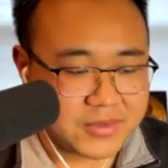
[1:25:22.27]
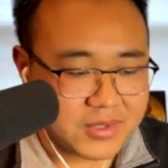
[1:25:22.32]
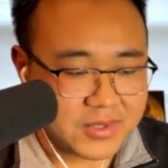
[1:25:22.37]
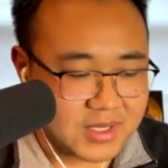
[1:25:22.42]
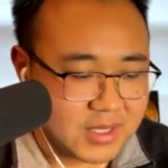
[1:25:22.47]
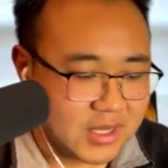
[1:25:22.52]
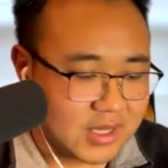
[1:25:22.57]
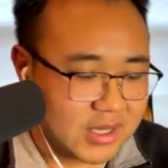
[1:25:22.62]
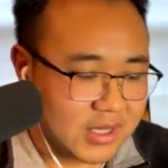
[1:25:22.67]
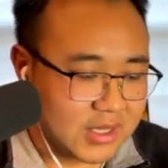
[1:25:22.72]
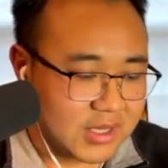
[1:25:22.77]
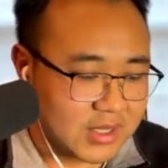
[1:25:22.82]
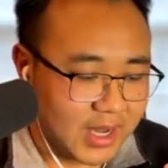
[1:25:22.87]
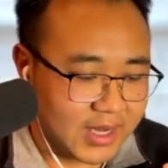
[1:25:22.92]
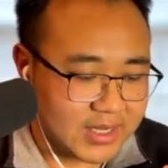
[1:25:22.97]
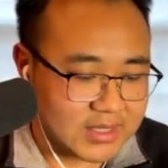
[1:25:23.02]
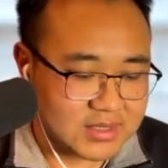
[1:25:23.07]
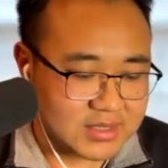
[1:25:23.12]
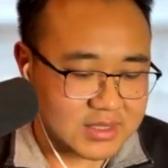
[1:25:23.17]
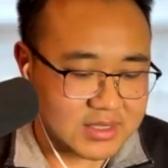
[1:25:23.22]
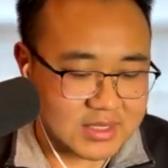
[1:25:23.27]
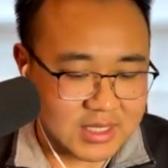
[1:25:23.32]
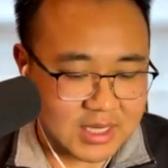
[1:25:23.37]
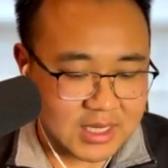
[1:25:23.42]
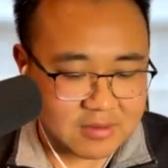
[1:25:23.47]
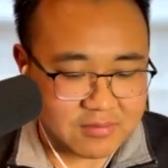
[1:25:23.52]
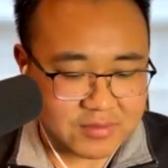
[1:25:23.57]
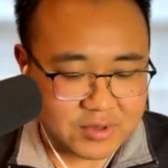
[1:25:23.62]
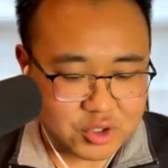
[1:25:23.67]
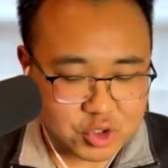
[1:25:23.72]
The the idea
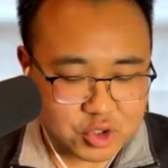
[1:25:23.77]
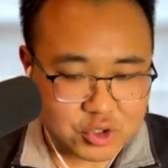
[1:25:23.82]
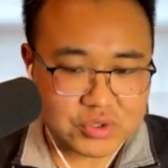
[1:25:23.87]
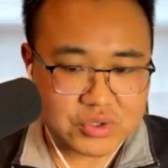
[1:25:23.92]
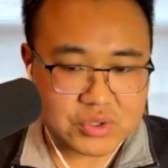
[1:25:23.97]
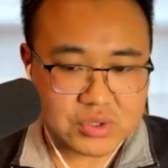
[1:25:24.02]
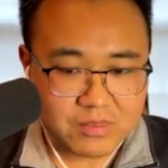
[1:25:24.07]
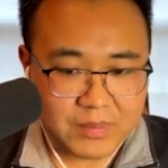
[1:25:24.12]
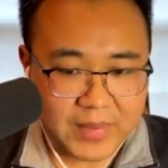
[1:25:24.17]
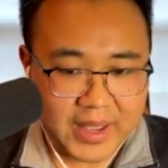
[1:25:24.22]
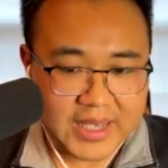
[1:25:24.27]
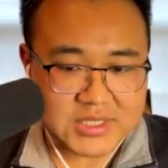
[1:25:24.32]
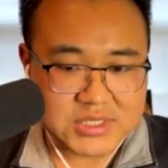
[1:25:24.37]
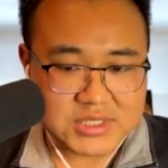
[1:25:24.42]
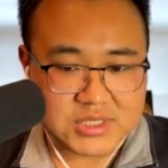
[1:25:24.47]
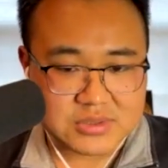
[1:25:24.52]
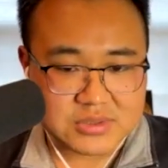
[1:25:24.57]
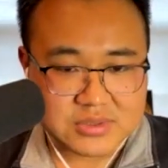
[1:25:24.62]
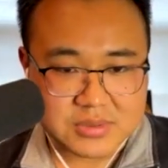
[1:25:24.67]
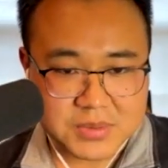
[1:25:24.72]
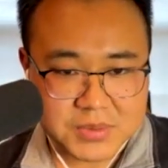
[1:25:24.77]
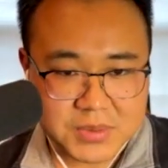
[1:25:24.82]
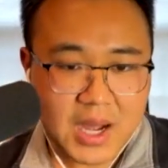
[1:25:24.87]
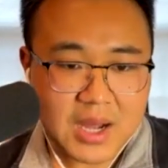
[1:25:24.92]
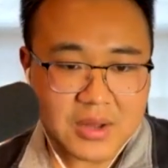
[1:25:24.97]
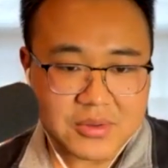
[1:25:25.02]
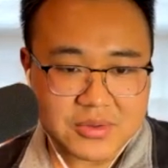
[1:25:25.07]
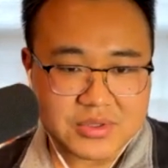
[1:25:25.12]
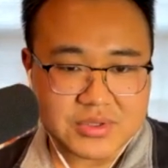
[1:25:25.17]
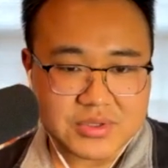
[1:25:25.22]
of a good masculine
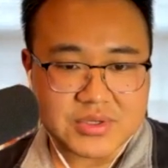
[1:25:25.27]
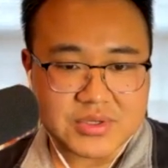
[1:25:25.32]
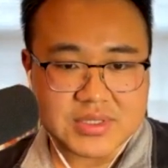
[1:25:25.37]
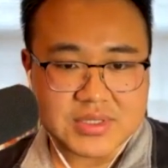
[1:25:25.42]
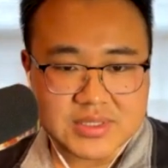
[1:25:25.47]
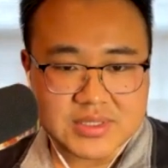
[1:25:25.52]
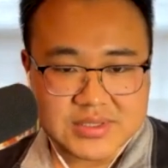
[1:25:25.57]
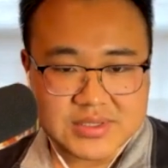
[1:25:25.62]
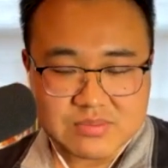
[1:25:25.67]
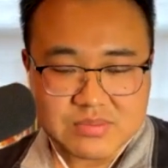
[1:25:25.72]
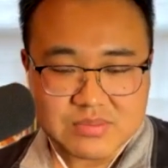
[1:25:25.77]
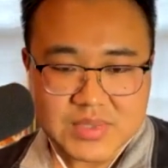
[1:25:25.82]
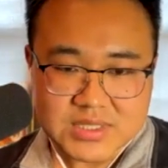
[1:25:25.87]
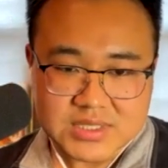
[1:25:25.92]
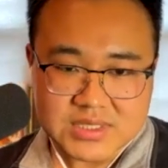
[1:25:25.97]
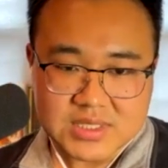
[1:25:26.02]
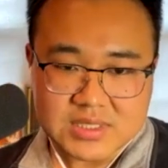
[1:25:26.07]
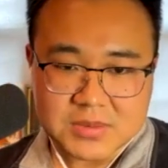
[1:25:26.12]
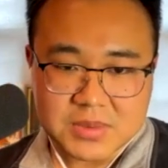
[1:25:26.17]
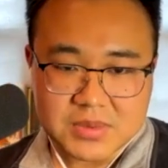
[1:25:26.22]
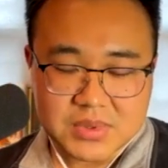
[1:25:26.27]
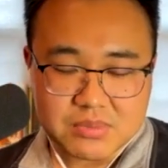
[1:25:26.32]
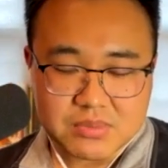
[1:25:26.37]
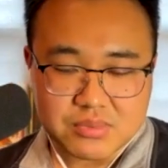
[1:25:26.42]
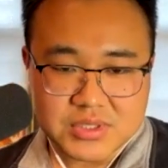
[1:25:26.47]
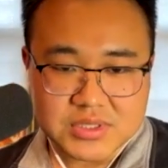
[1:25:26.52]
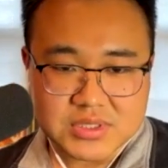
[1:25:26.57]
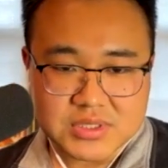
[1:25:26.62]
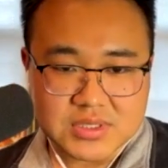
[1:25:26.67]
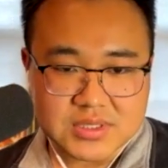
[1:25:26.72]
fatherhood is missing from the
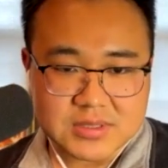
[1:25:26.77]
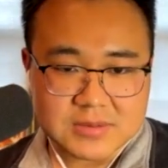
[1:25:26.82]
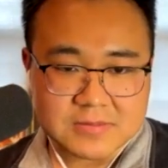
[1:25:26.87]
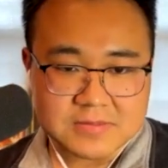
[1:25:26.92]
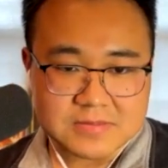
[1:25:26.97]
priesthood.